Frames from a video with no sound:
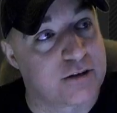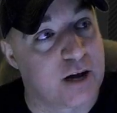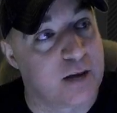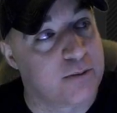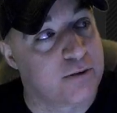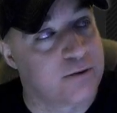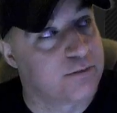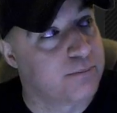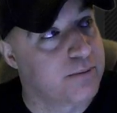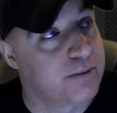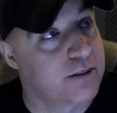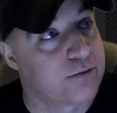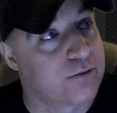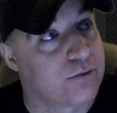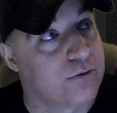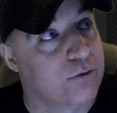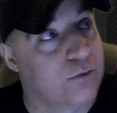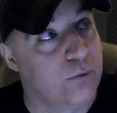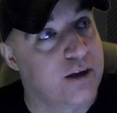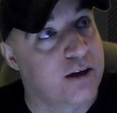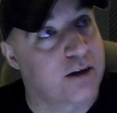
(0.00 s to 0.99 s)
coming from me through
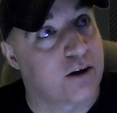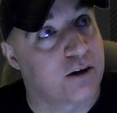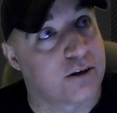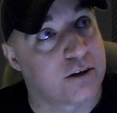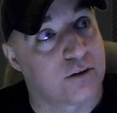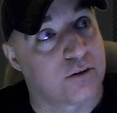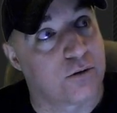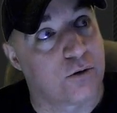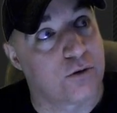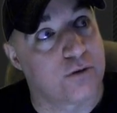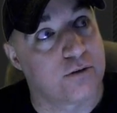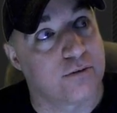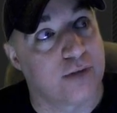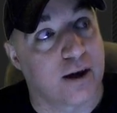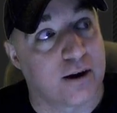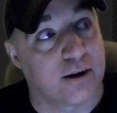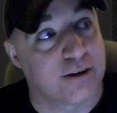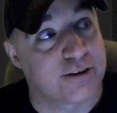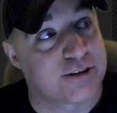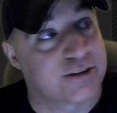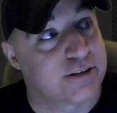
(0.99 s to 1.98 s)
the week on the
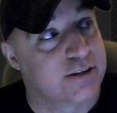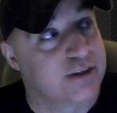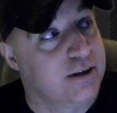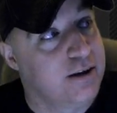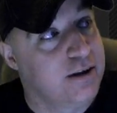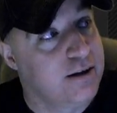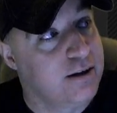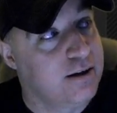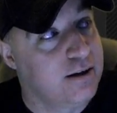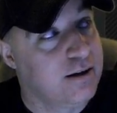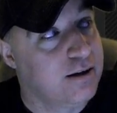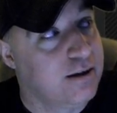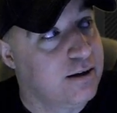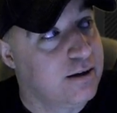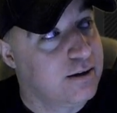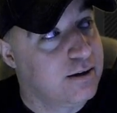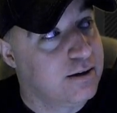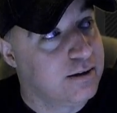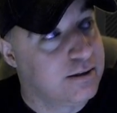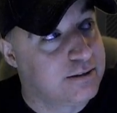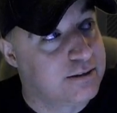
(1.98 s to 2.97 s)
coronavirus.
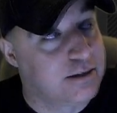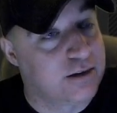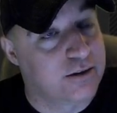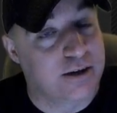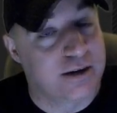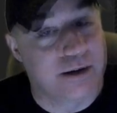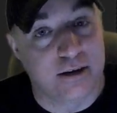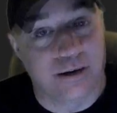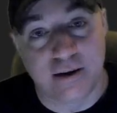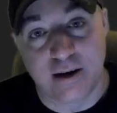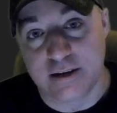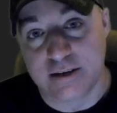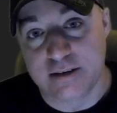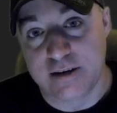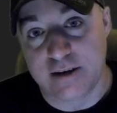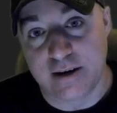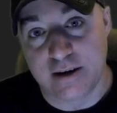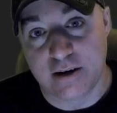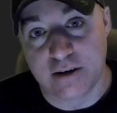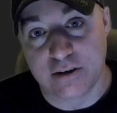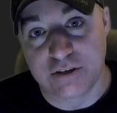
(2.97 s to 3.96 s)
Until then, you guys
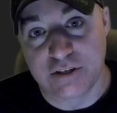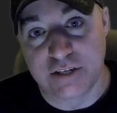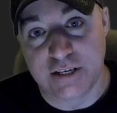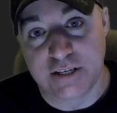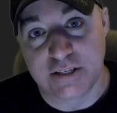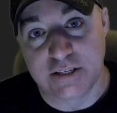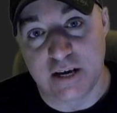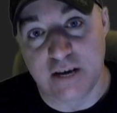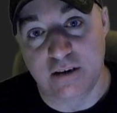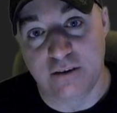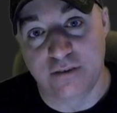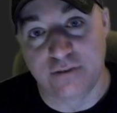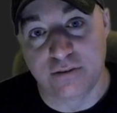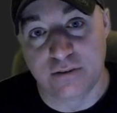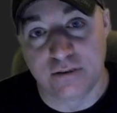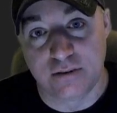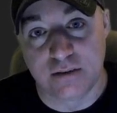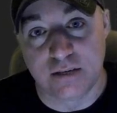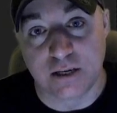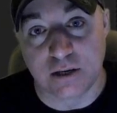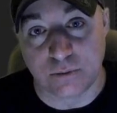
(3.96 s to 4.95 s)
take care, stay safe.
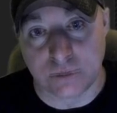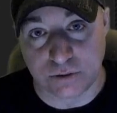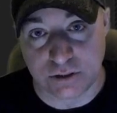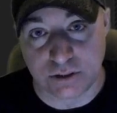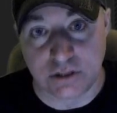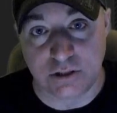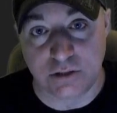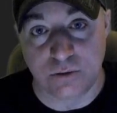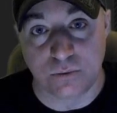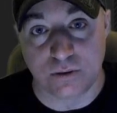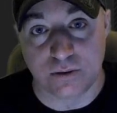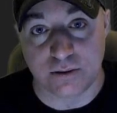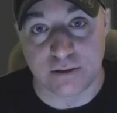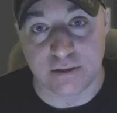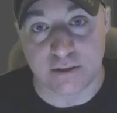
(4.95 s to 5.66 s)
I will see you on the